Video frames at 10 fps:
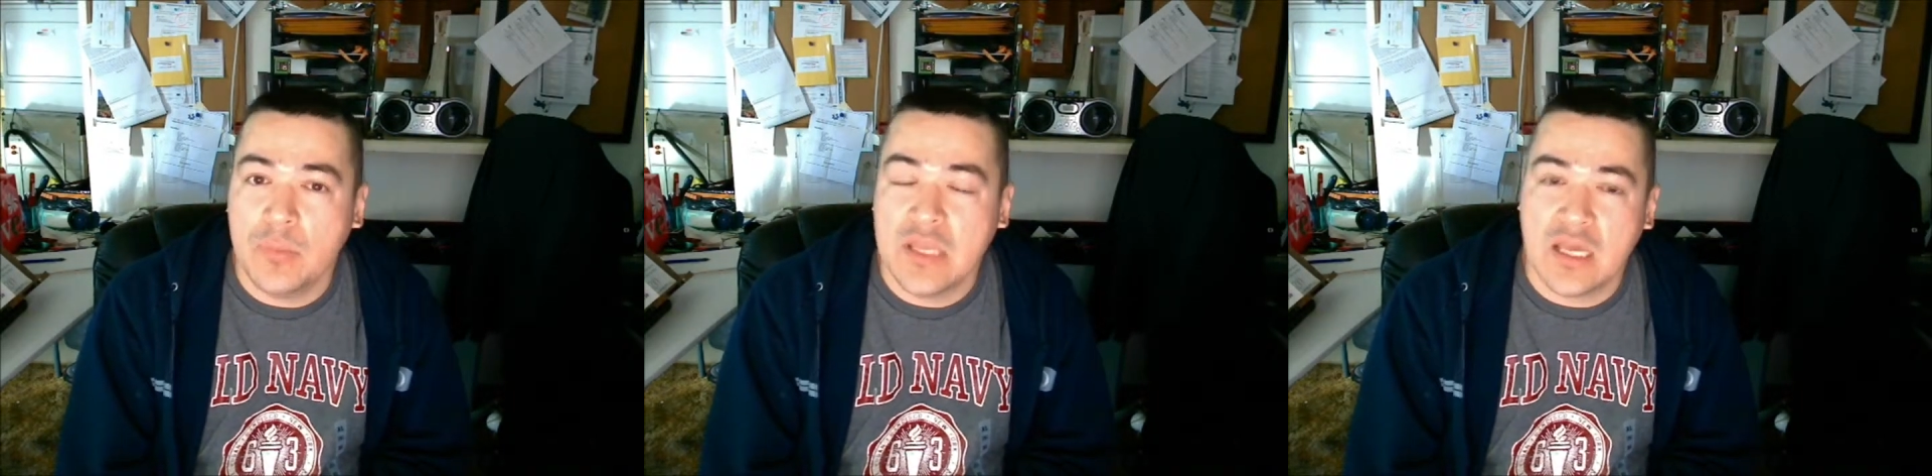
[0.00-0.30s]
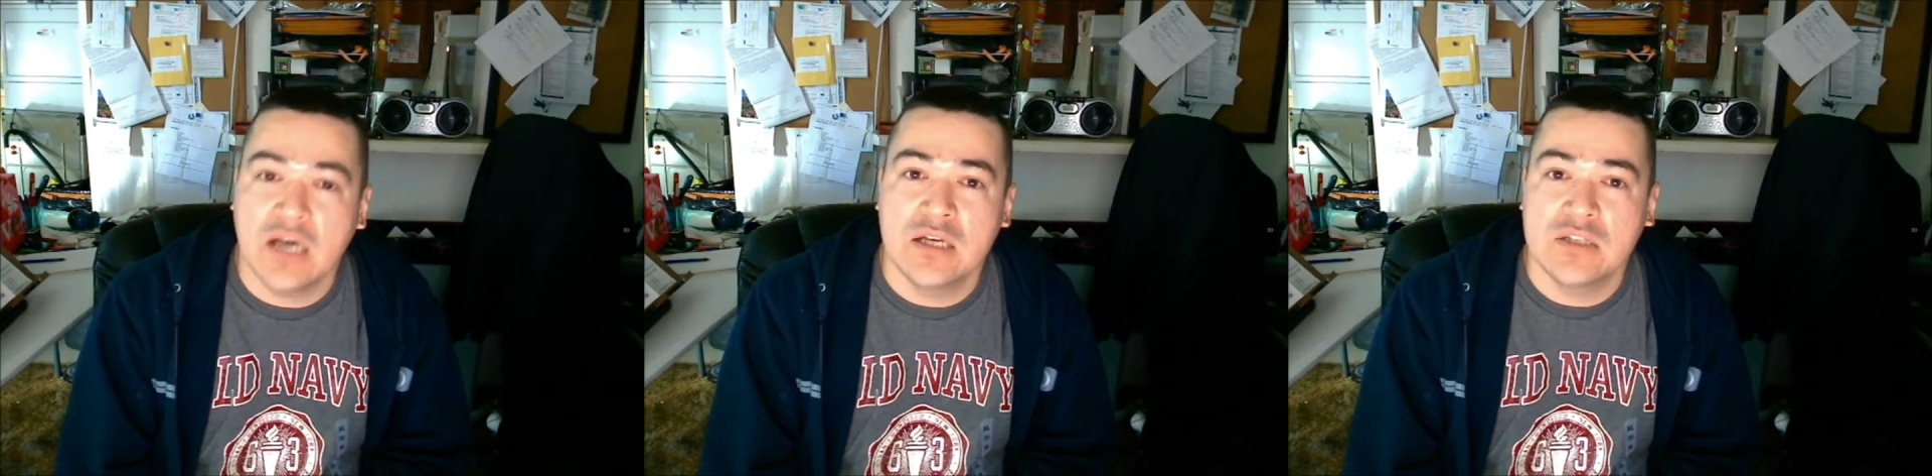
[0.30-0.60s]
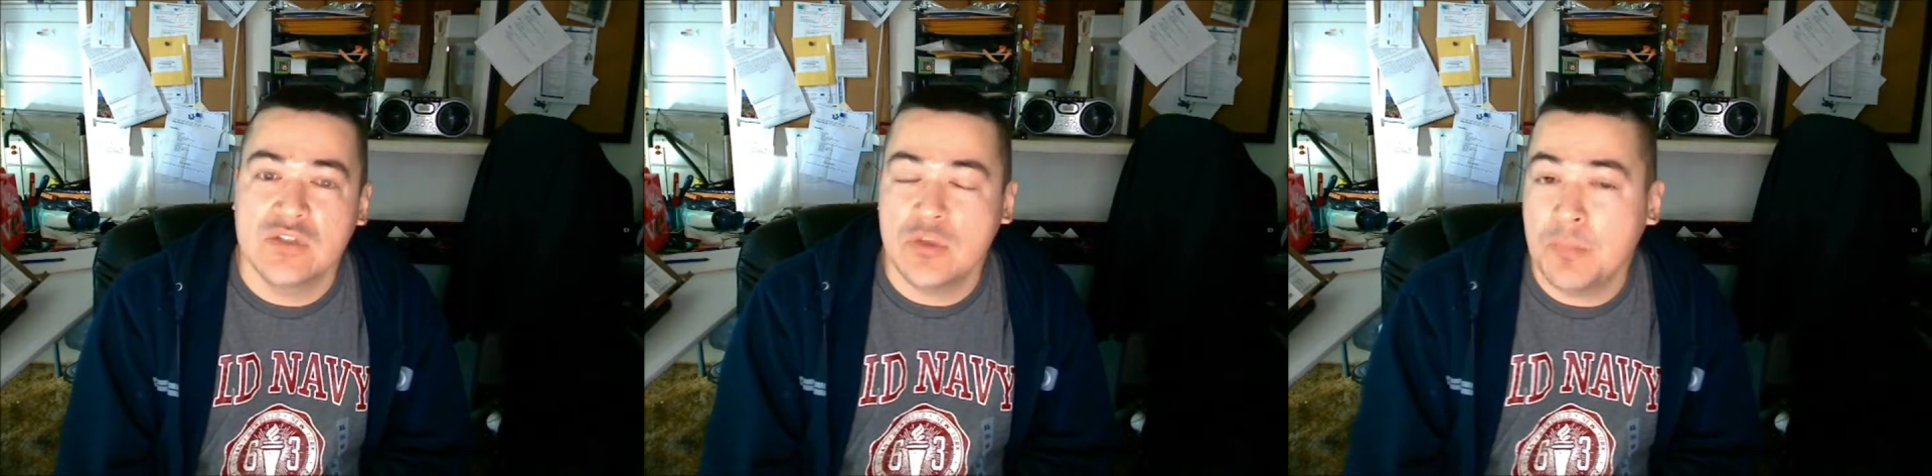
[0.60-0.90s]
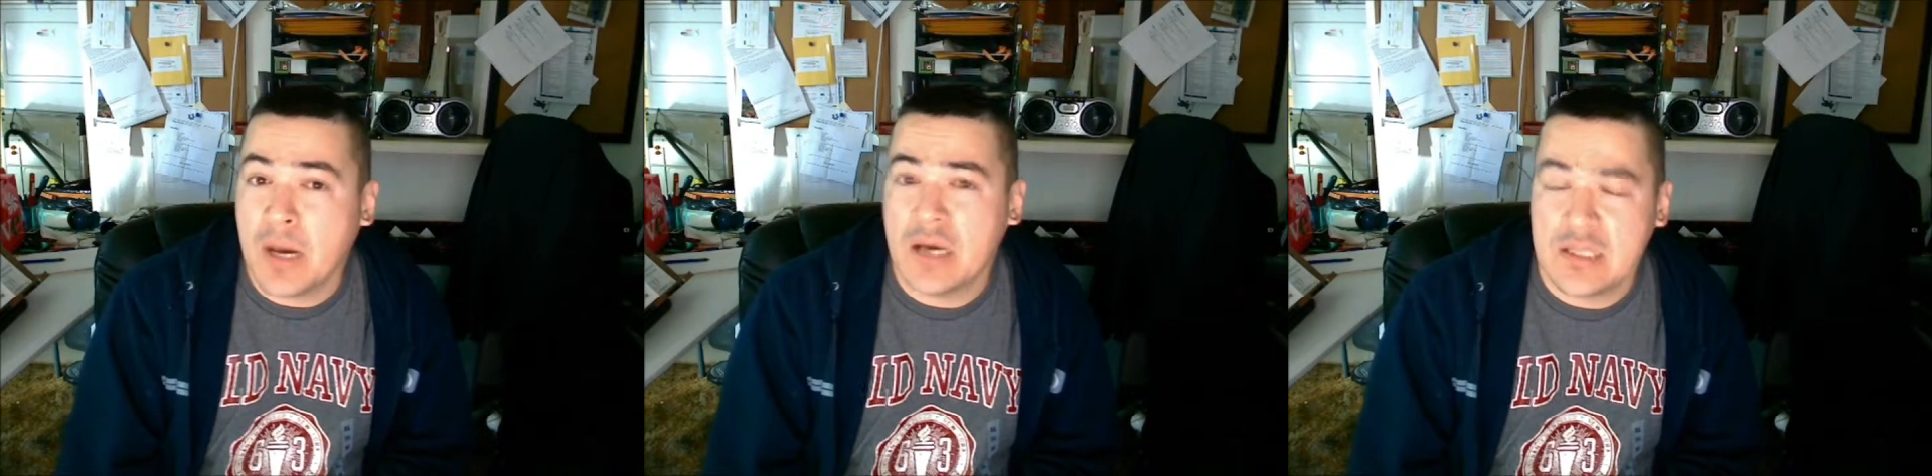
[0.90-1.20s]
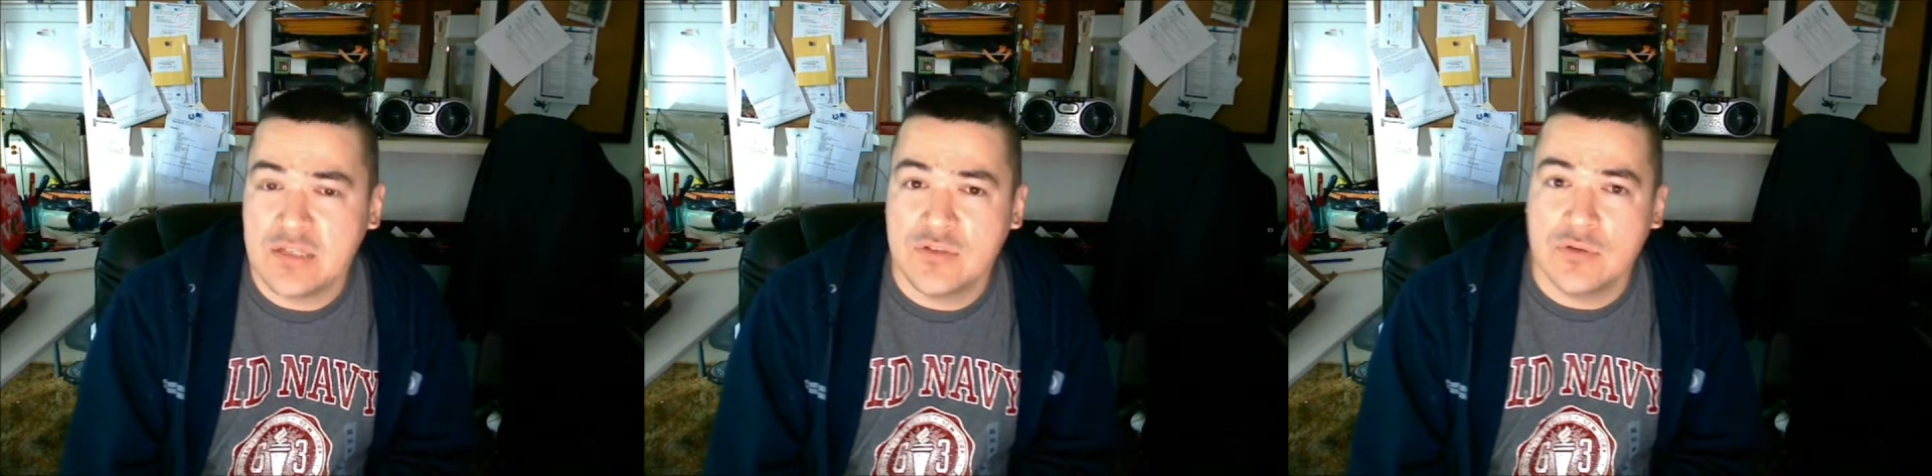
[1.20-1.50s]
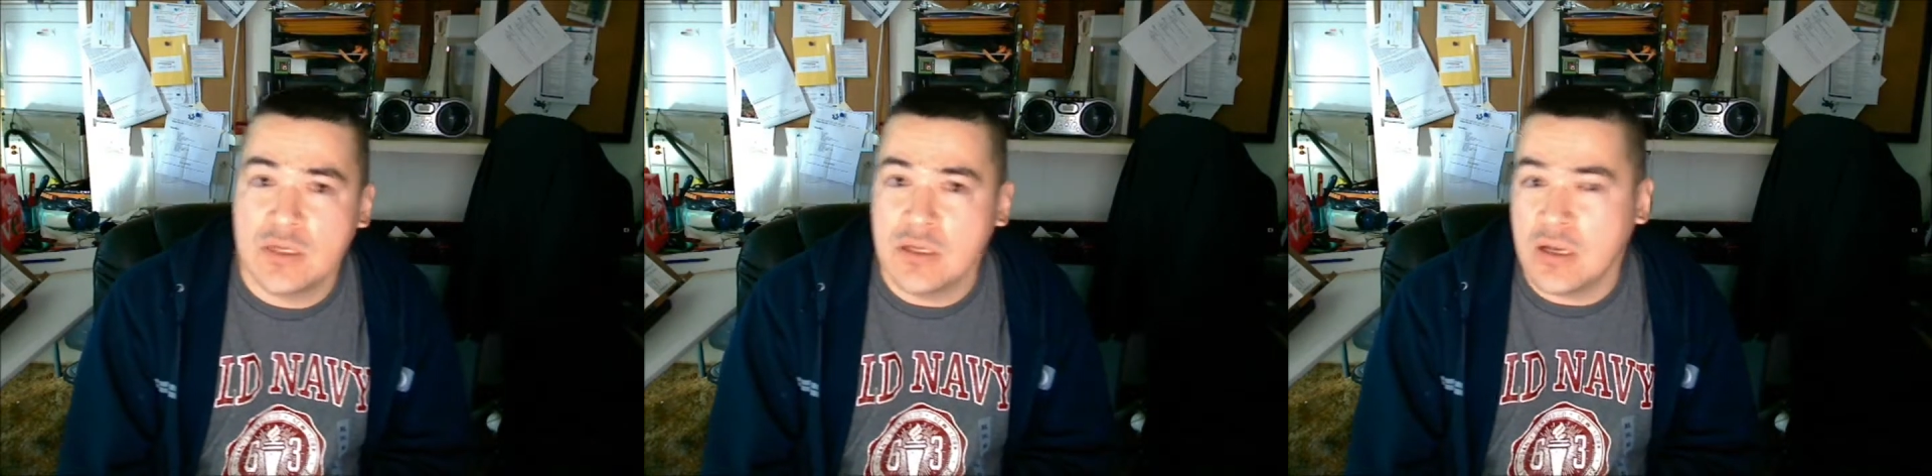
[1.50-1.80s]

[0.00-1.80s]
because you bought into it